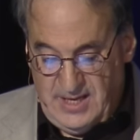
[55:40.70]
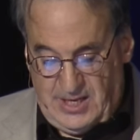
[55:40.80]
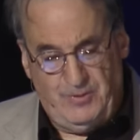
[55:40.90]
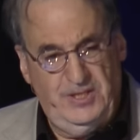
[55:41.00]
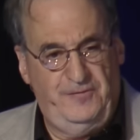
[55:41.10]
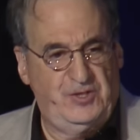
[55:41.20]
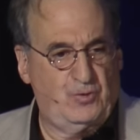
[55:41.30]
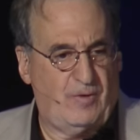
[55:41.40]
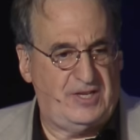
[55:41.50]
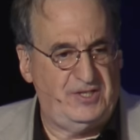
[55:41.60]
Now,
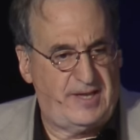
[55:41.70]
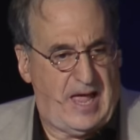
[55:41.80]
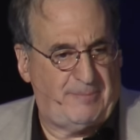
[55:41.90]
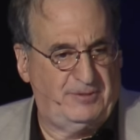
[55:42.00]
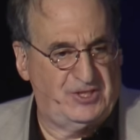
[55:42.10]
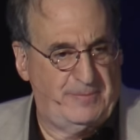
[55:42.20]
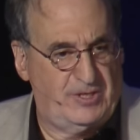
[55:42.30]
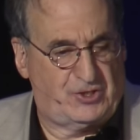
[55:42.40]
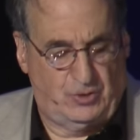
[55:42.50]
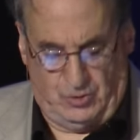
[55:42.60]
individual rights and capitalism are
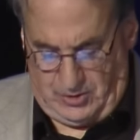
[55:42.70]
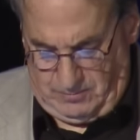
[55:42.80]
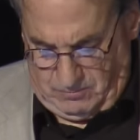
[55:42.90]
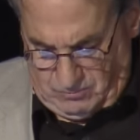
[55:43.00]
the solution.